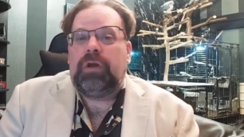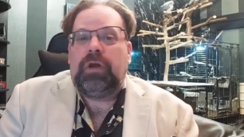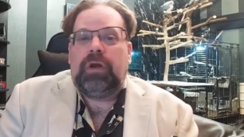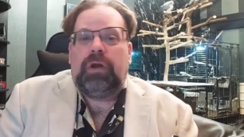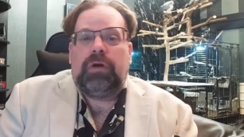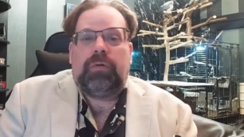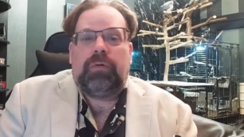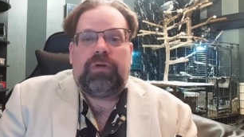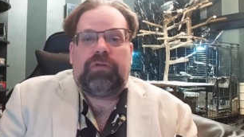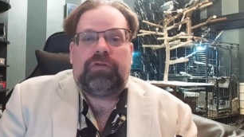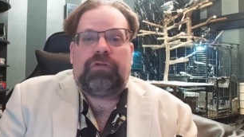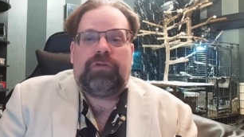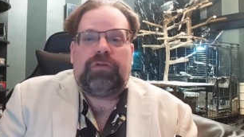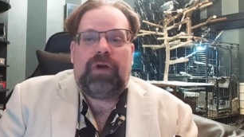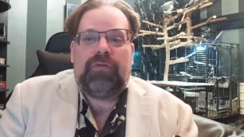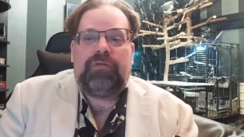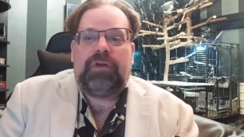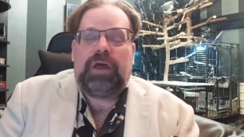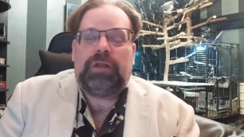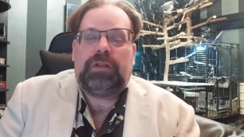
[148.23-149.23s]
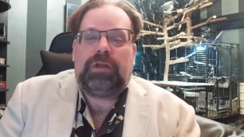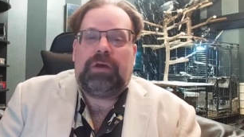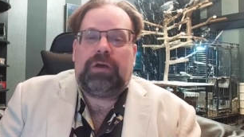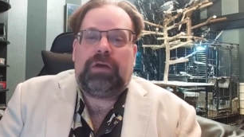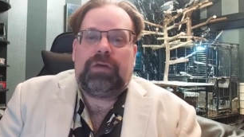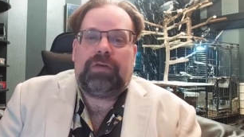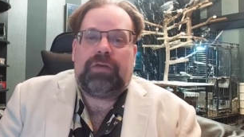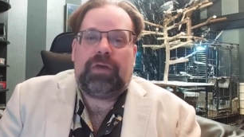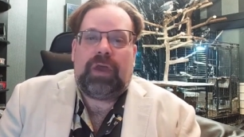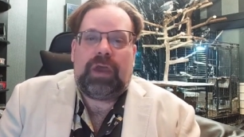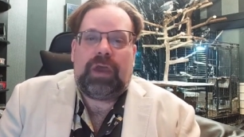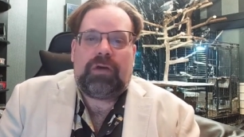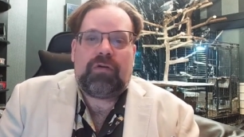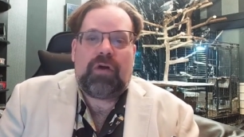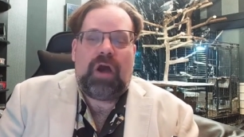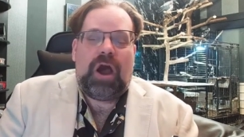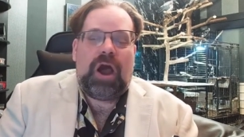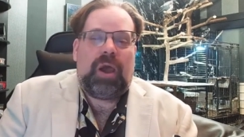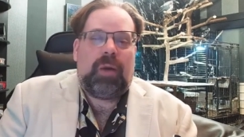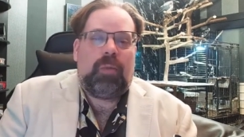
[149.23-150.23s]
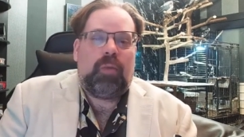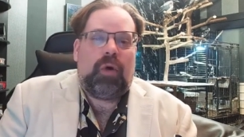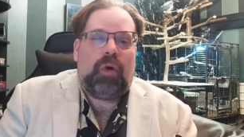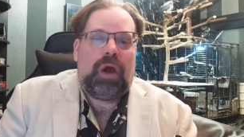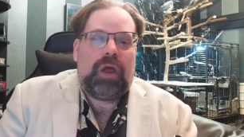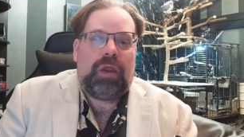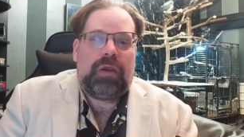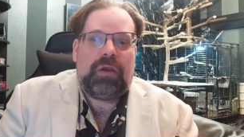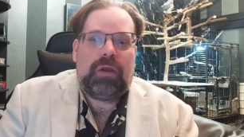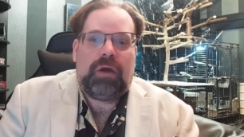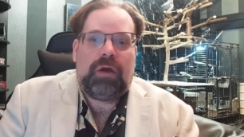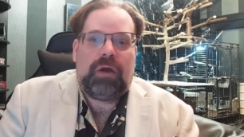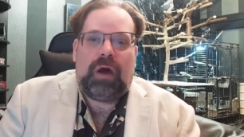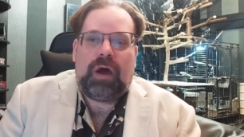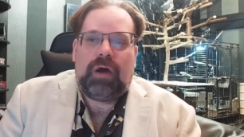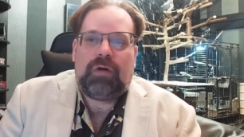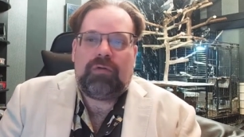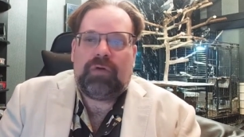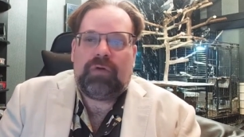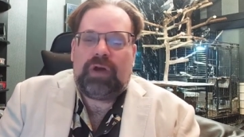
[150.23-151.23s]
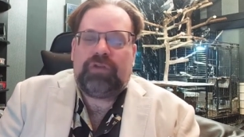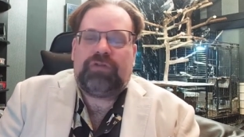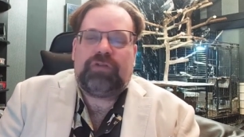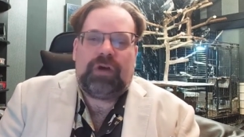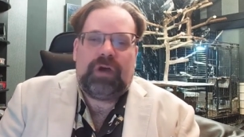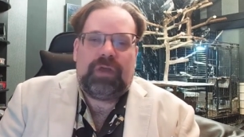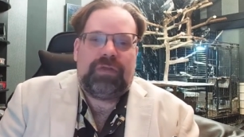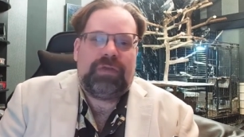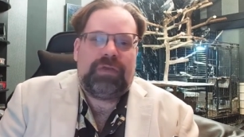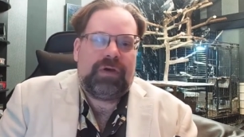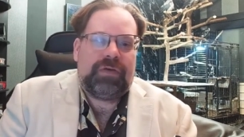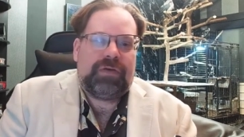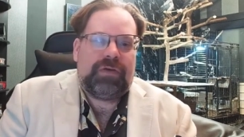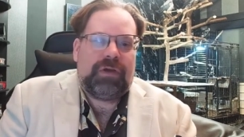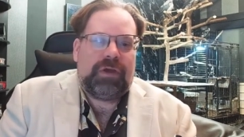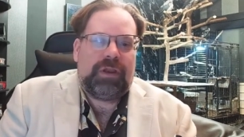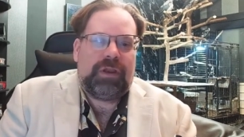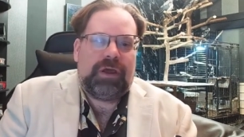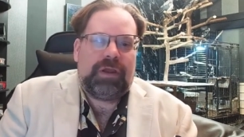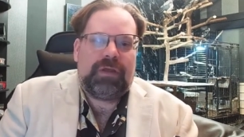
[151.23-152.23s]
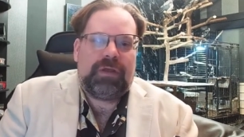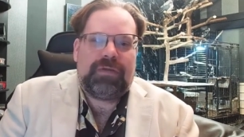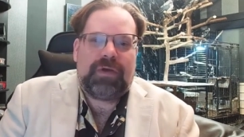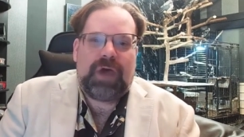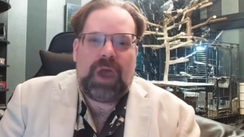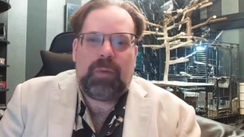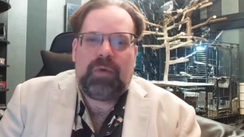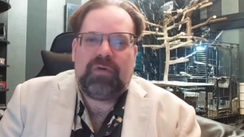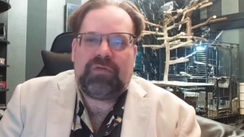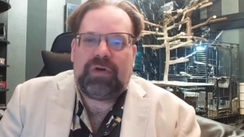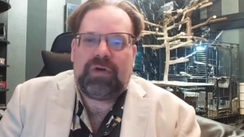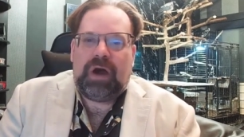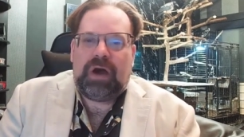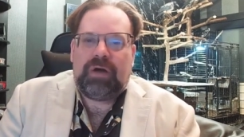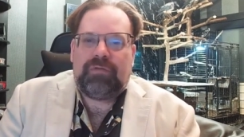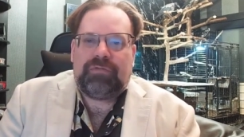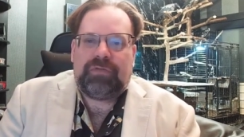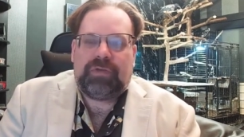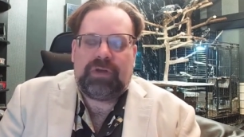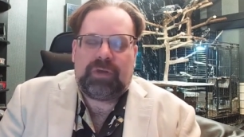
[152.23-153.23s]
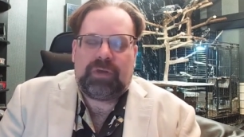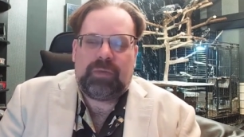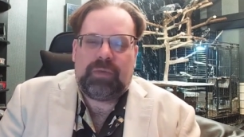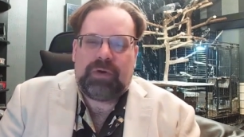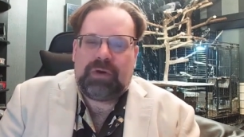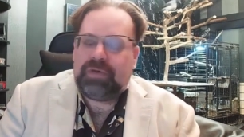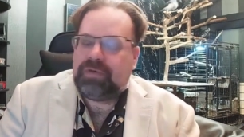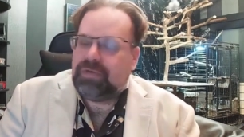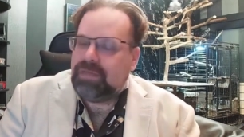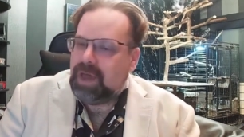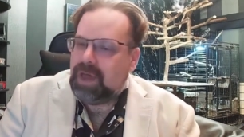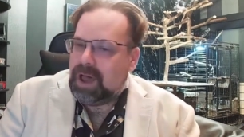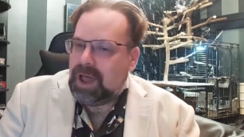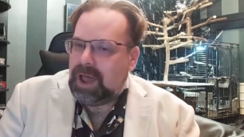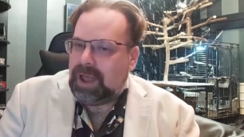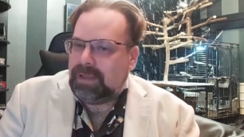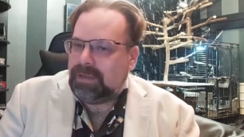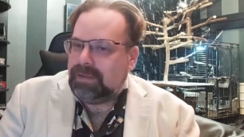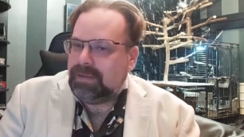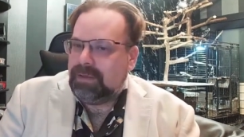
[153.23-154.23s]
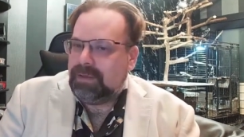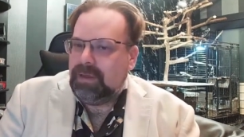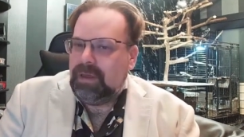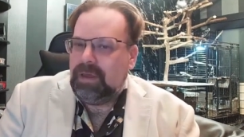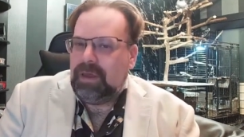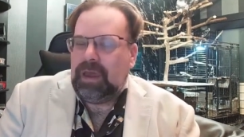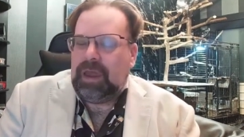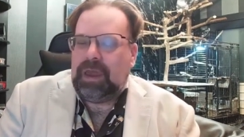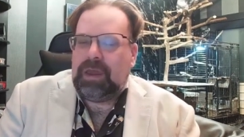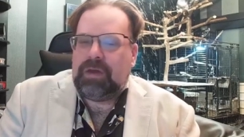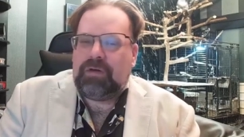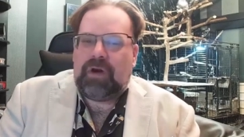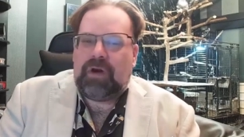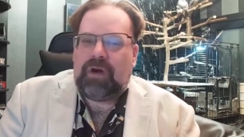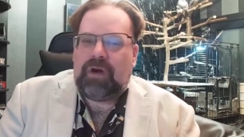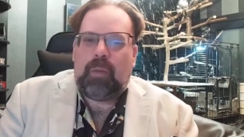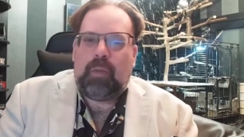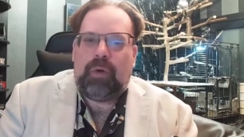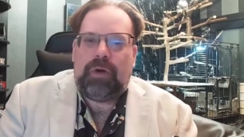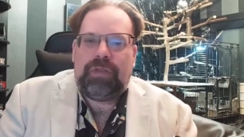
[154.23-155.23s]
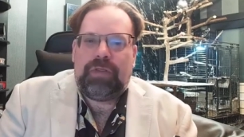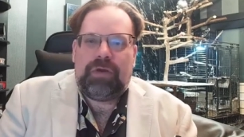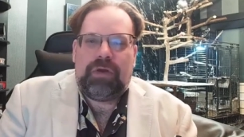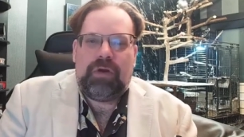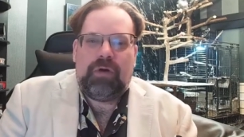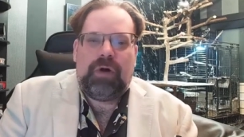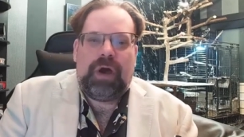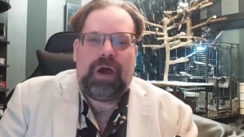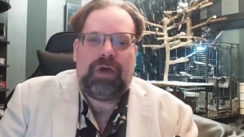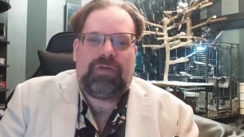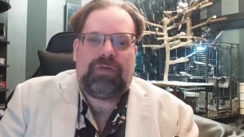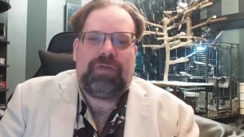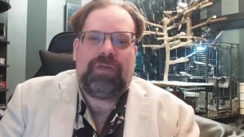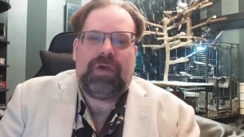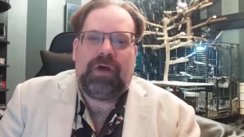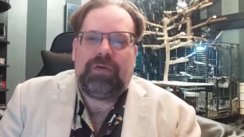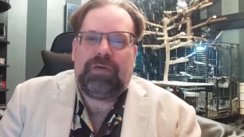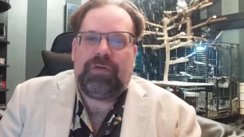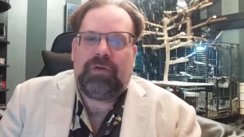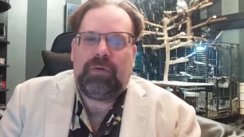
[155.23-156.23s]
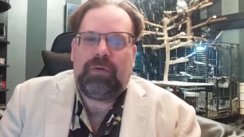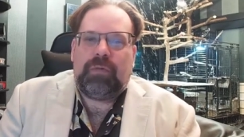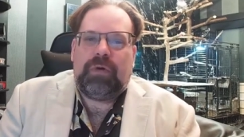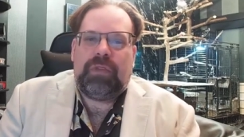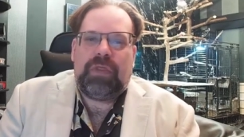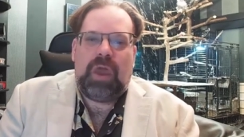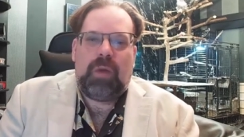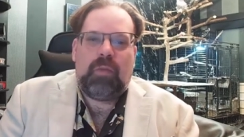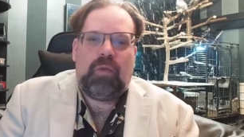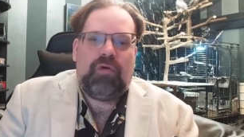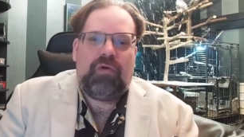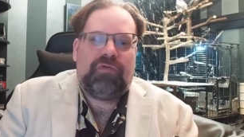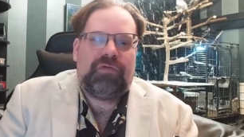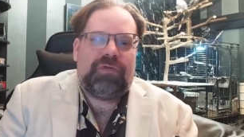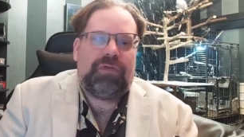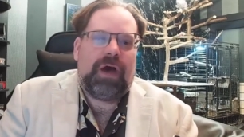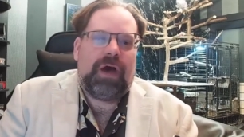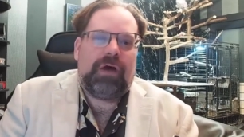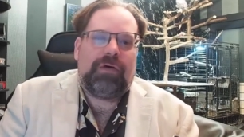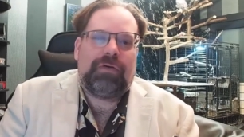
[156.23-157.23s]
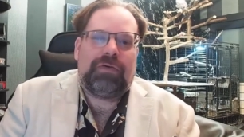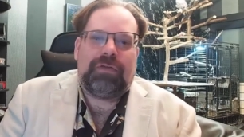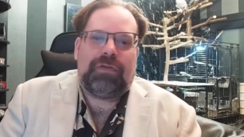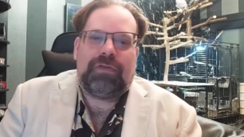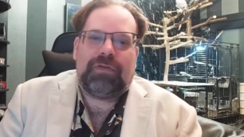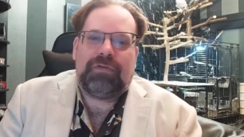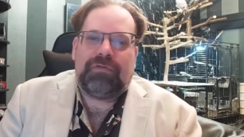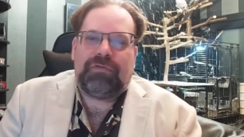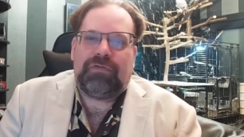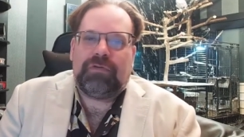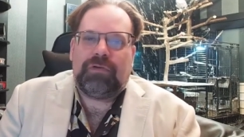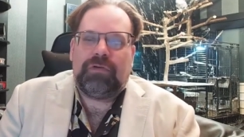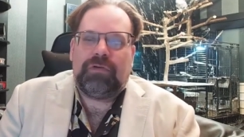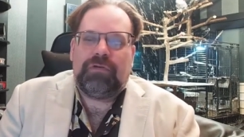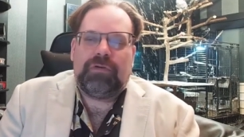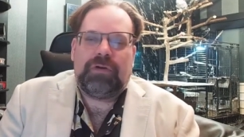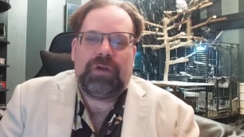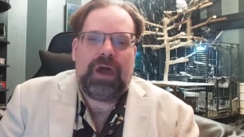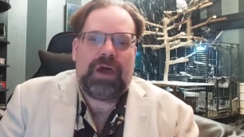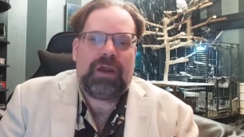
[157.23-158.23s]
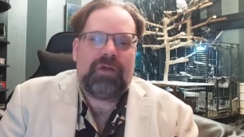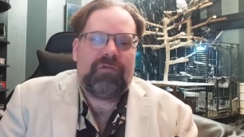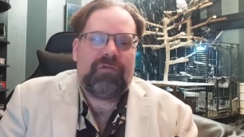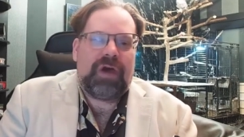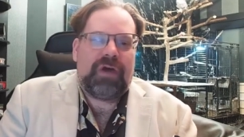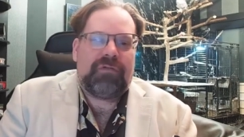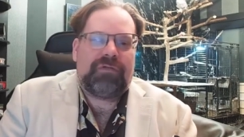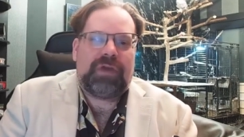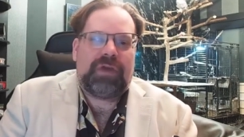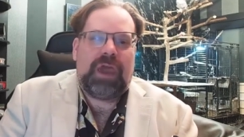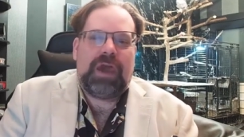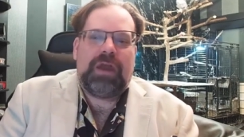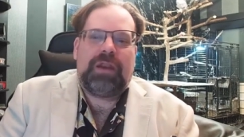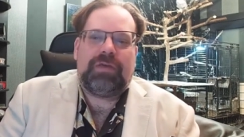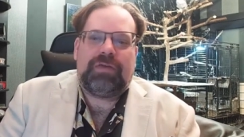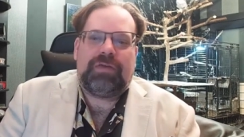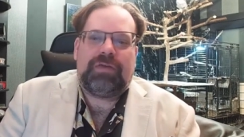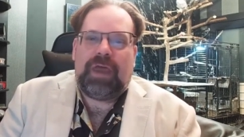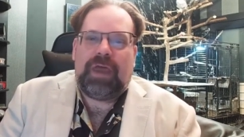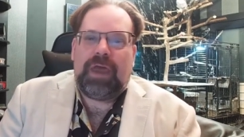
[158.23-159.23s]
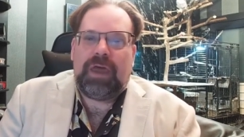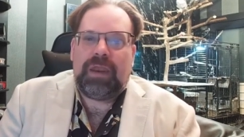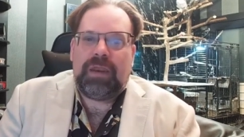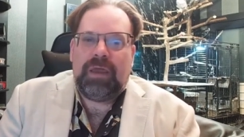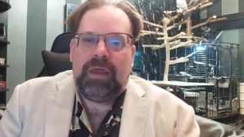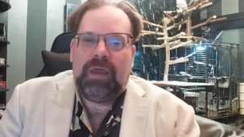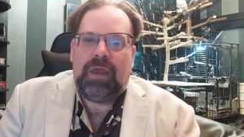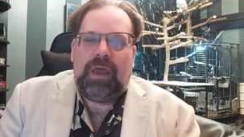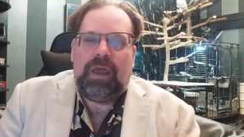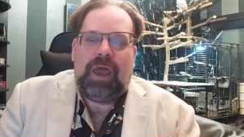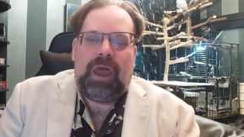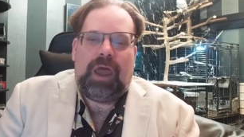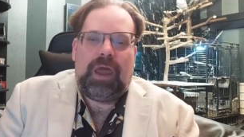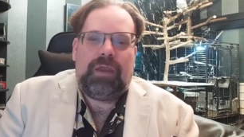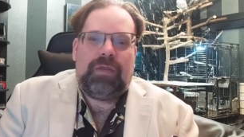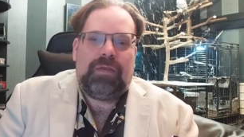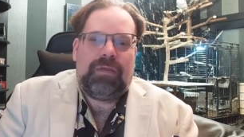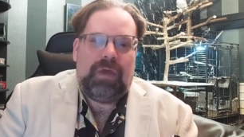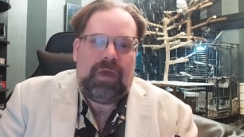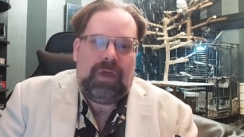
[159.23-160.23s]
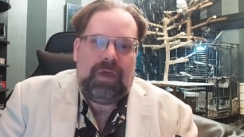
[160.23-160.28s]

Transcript: which evidently is a crime when uh, Russia does it in a time of conflict, but is not a crime when the U.S. does it when they move thousands of children out of Afghanistan and